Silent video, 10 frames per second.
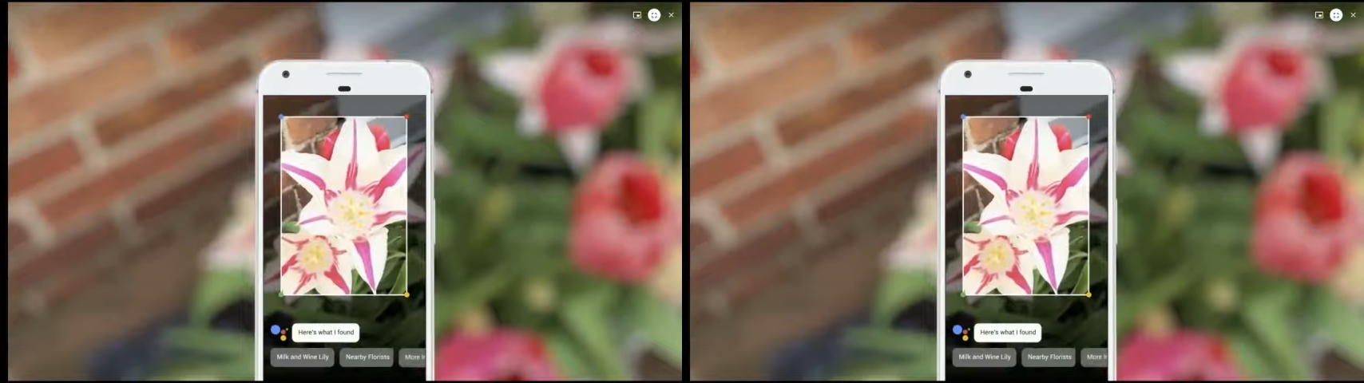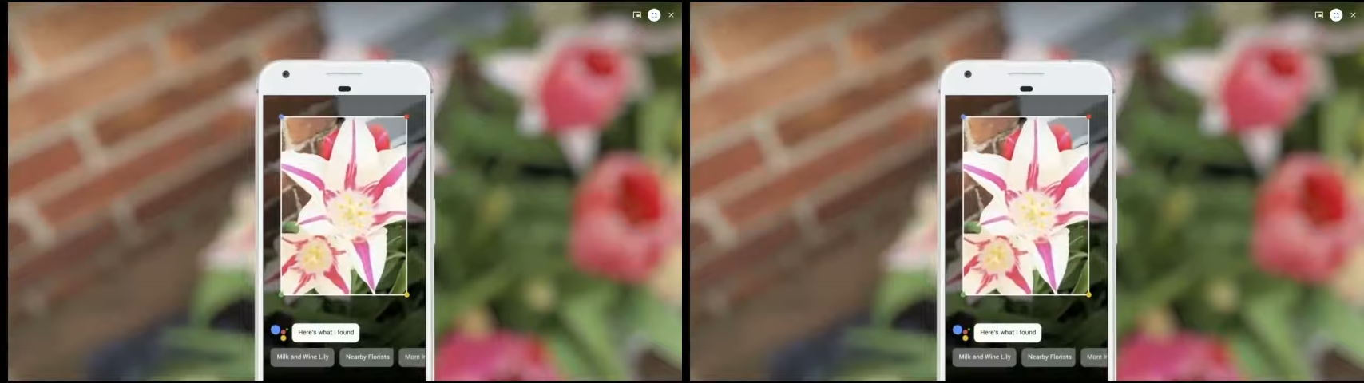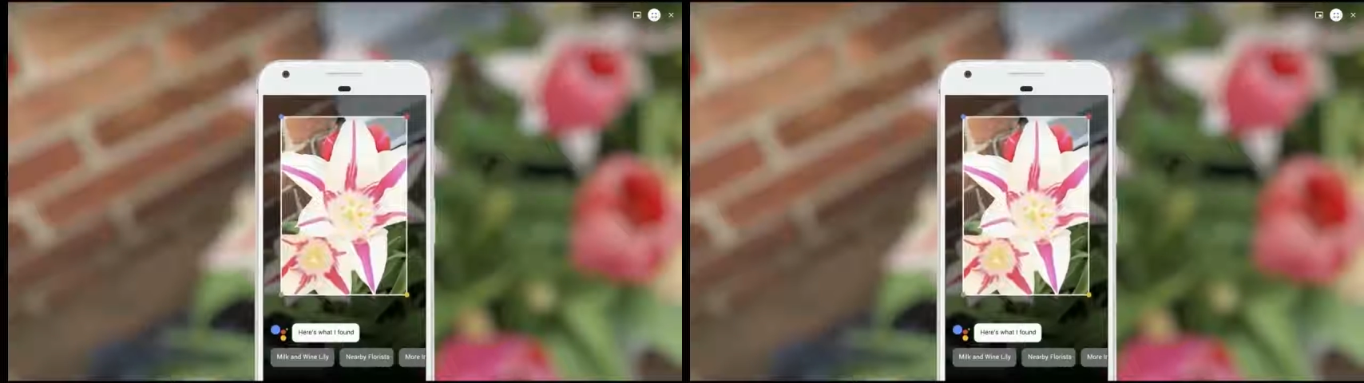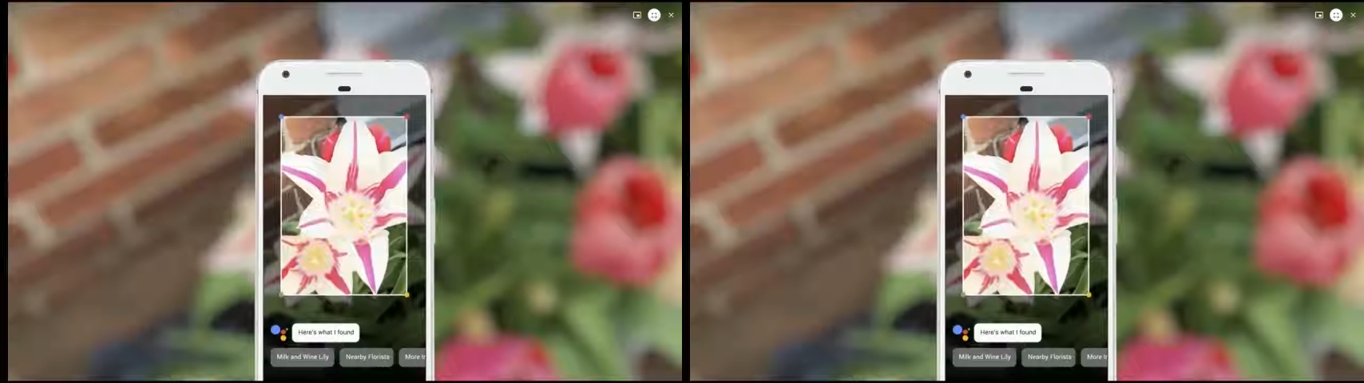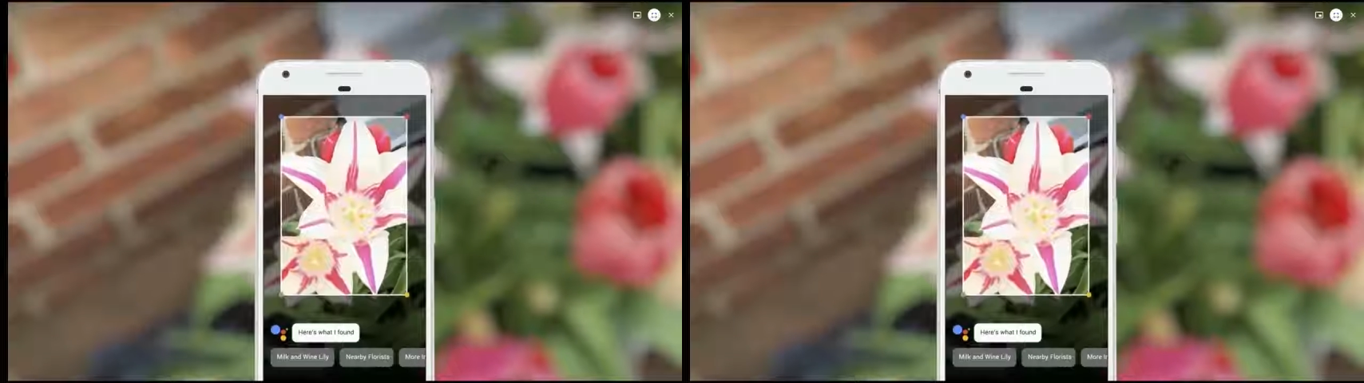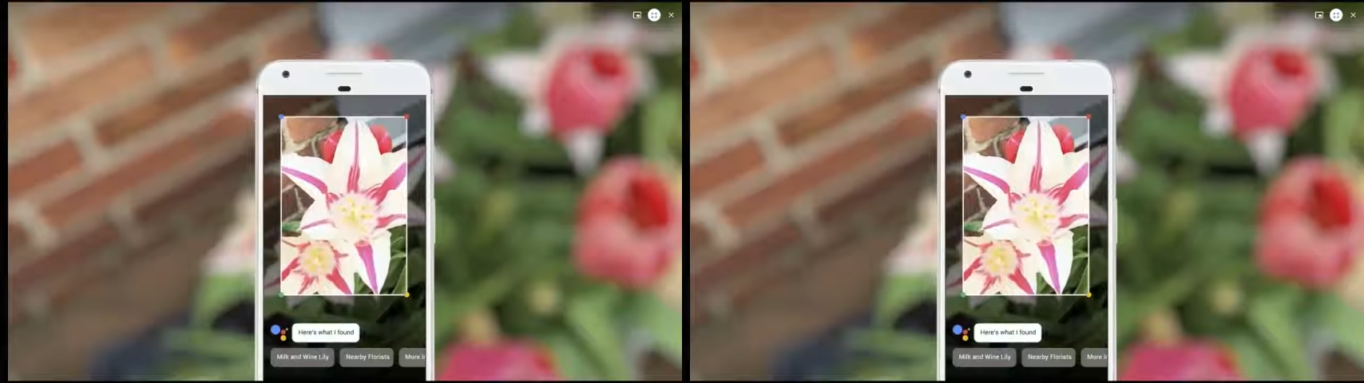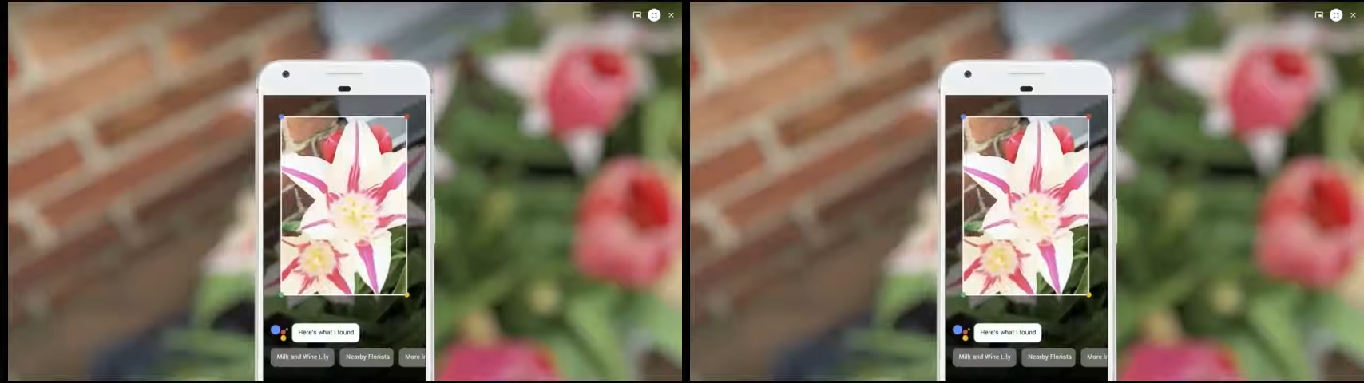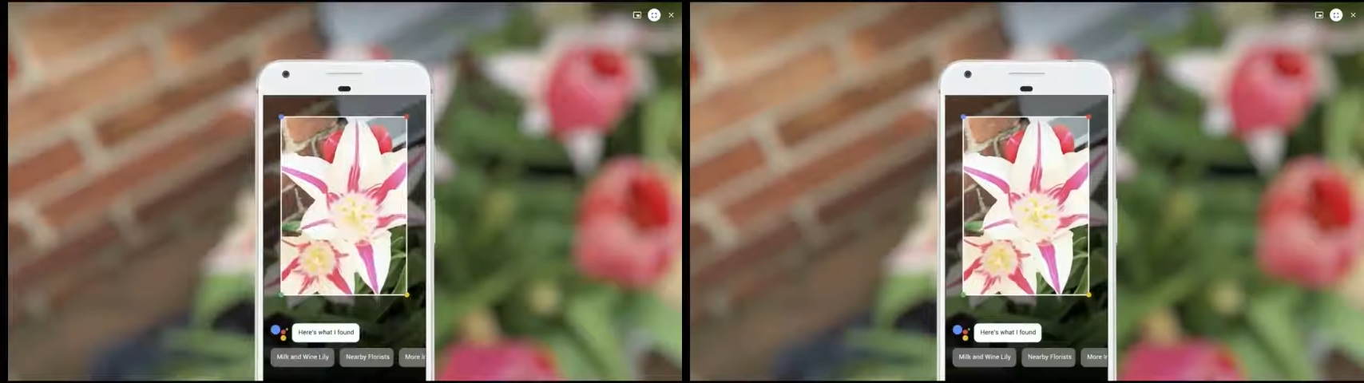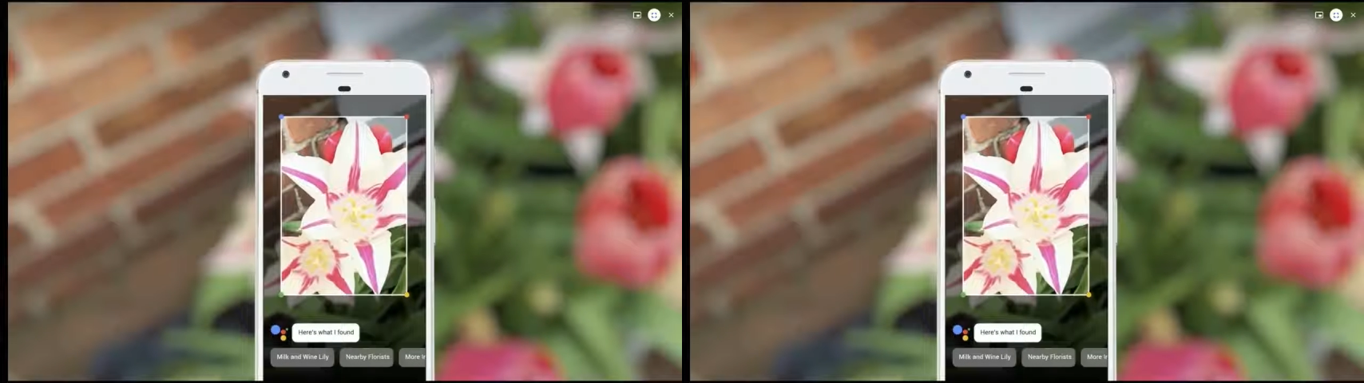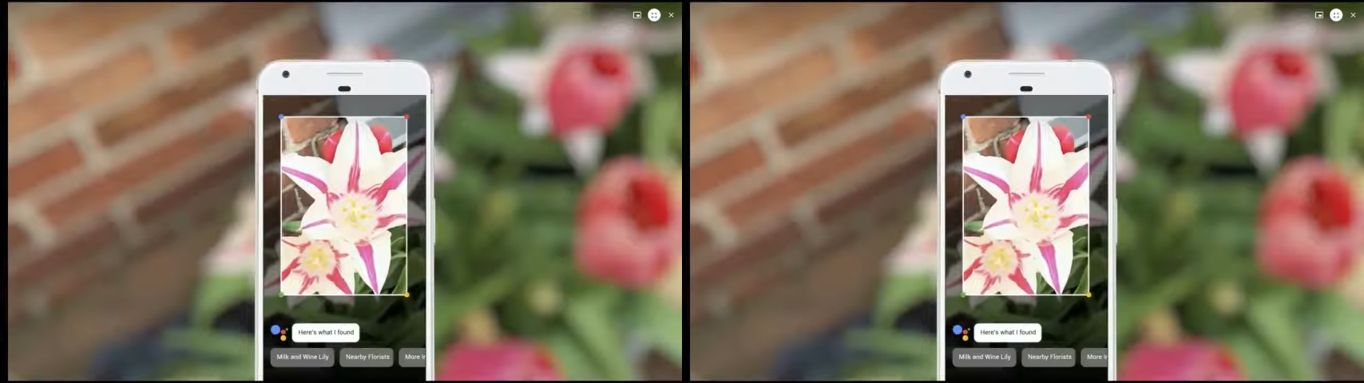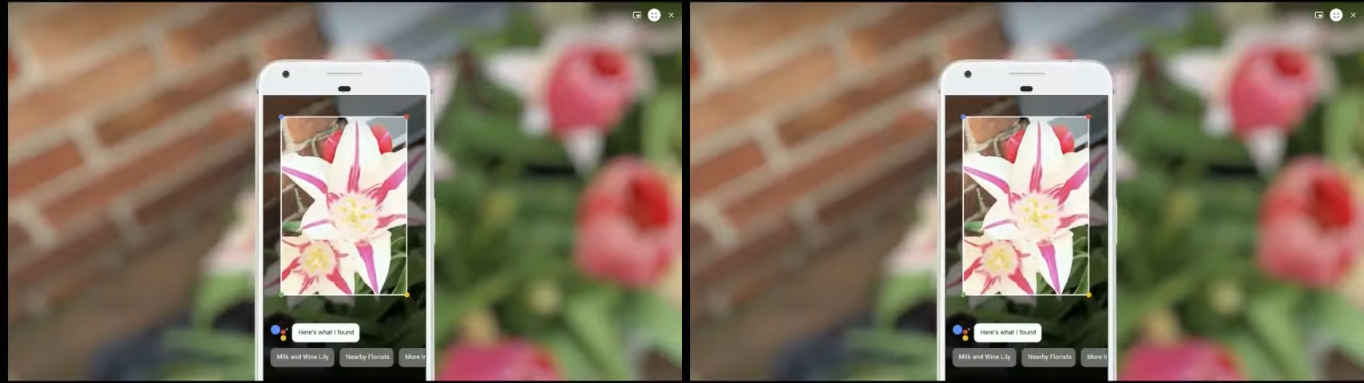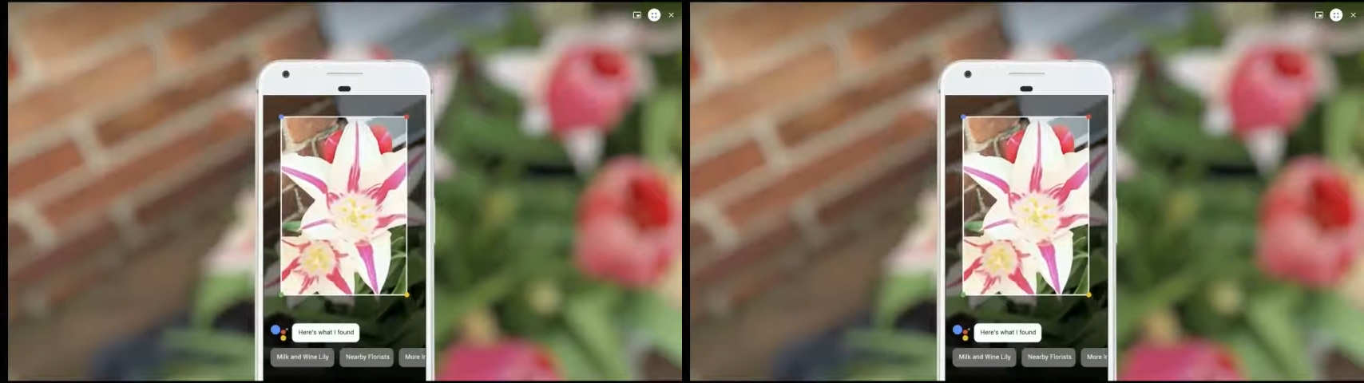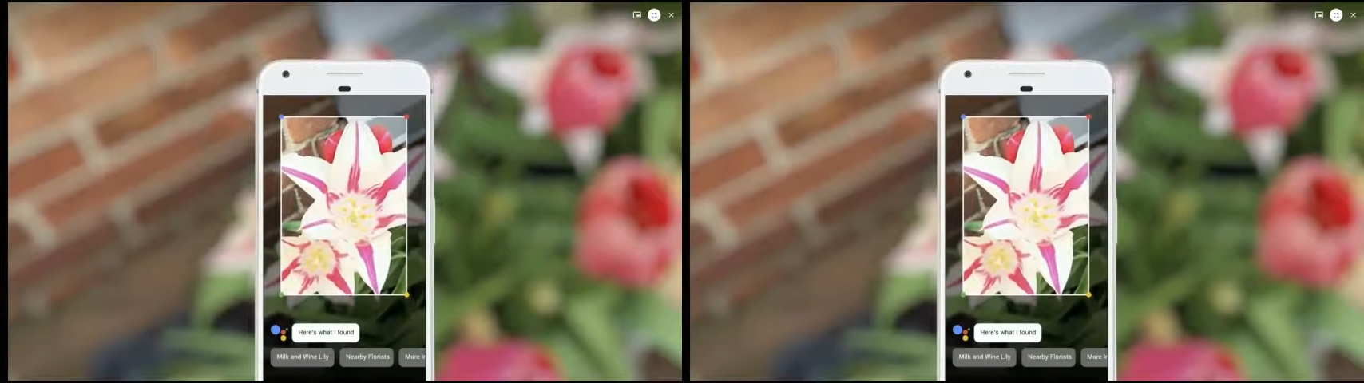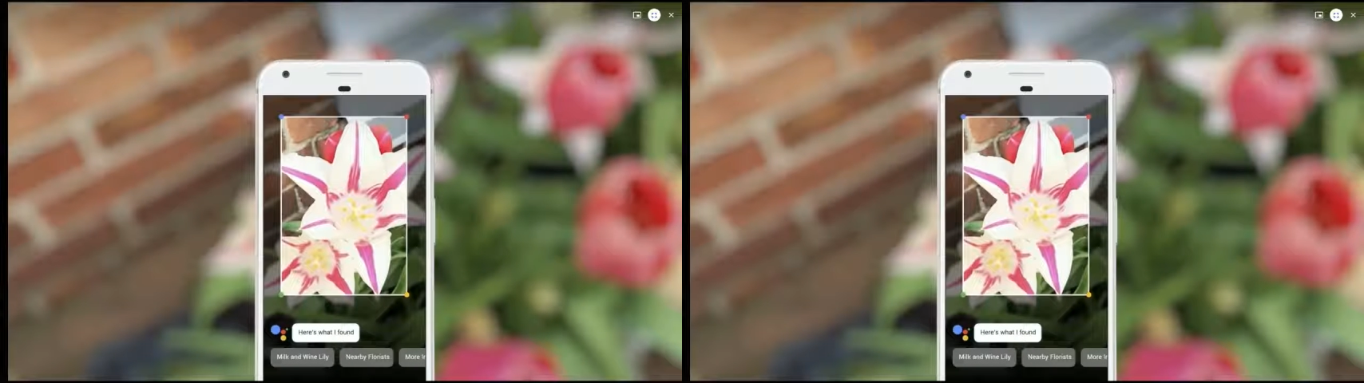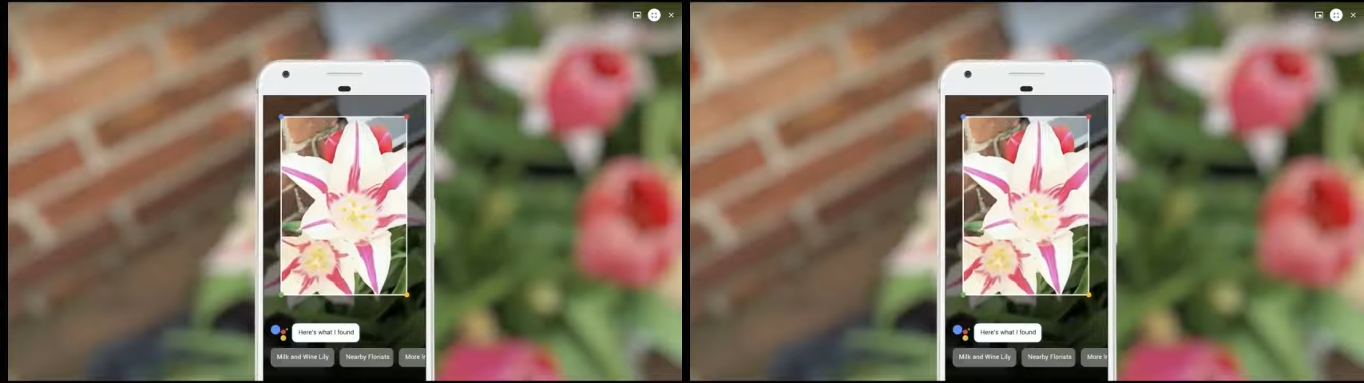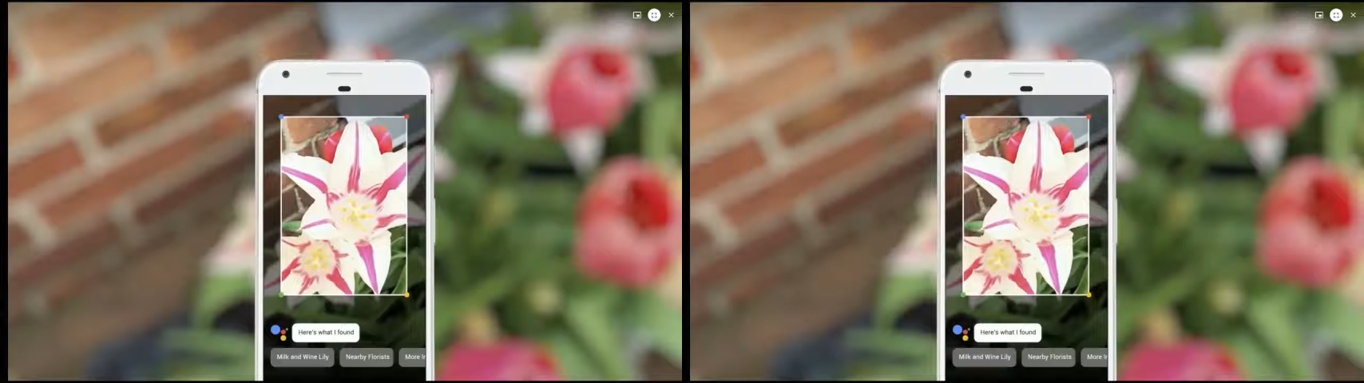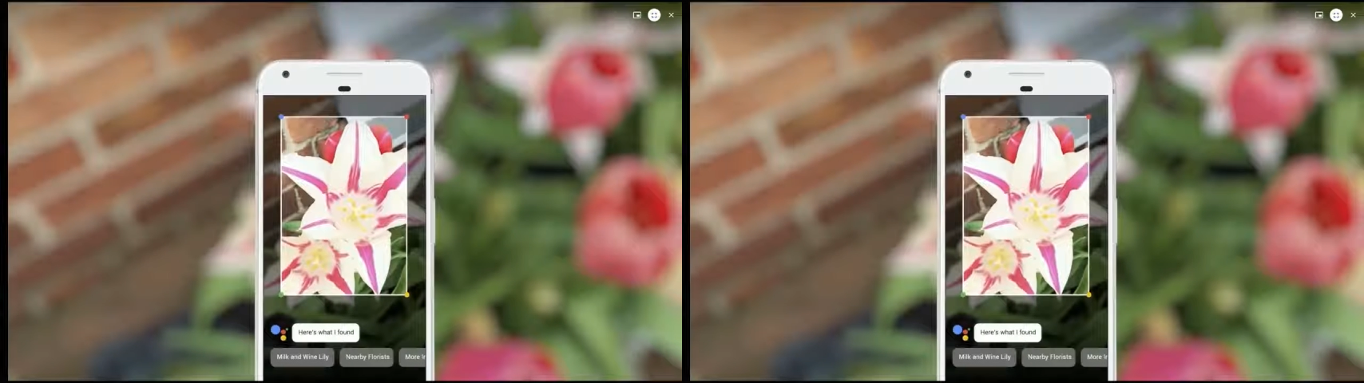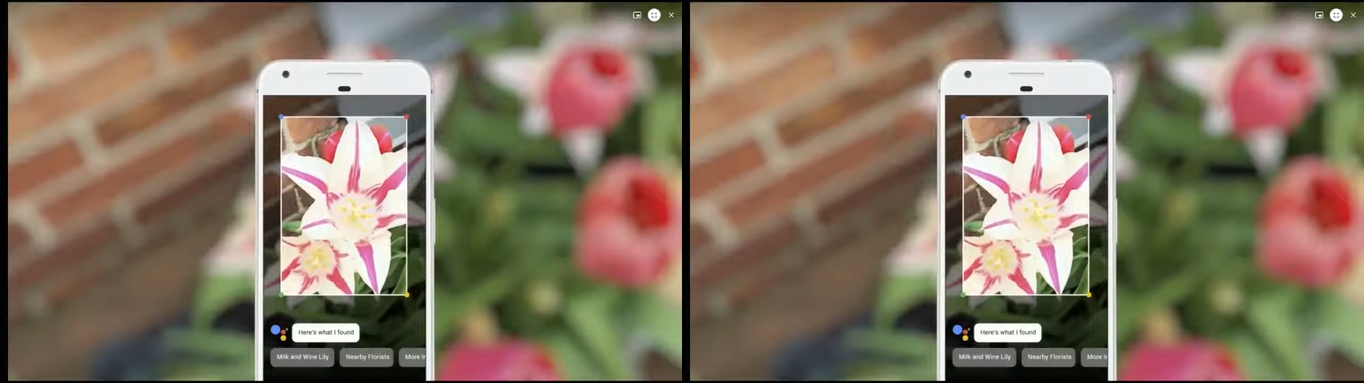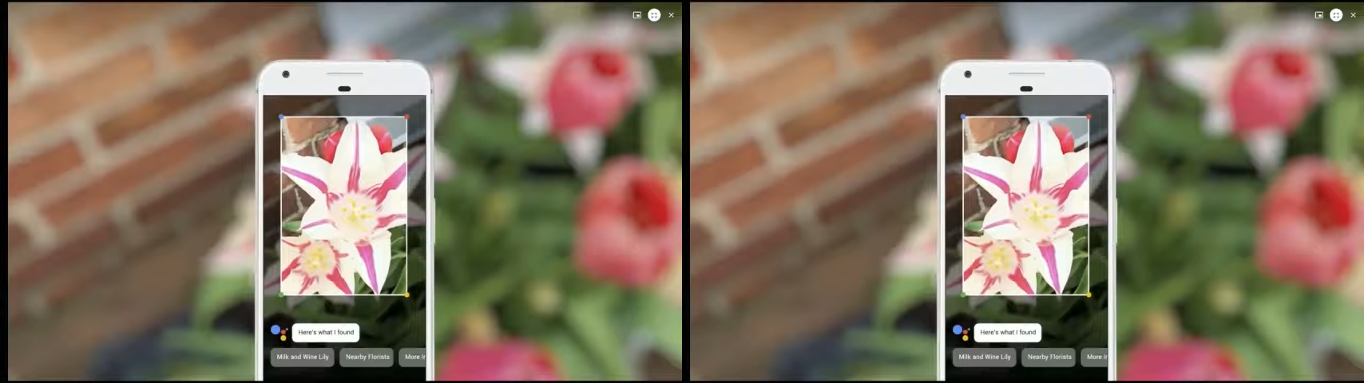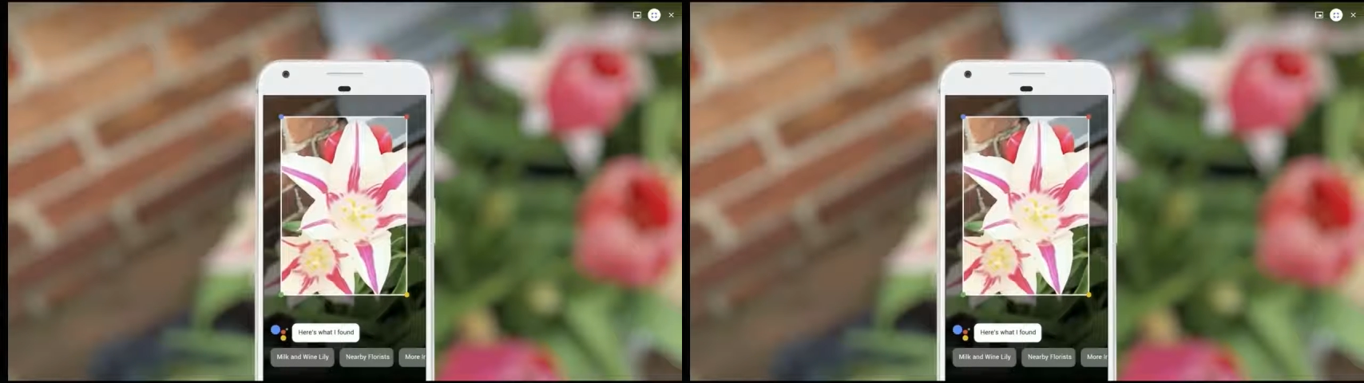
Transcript: Nobody's mouth can be seen.